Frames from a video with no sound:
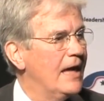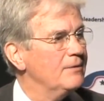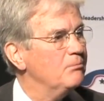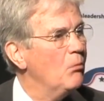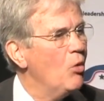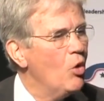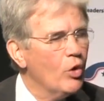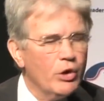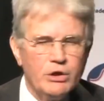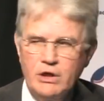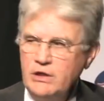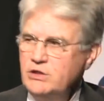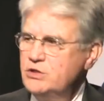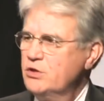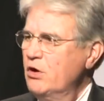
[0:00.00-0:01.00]
And
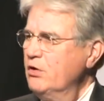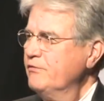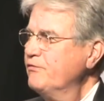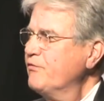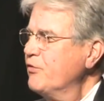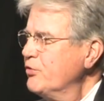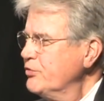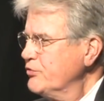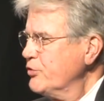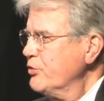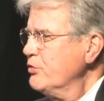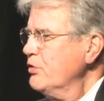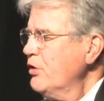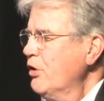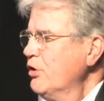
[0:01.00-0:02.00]
mortgage
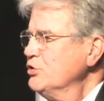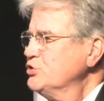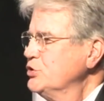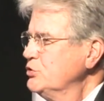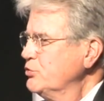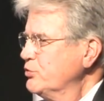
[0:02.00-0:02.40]
further our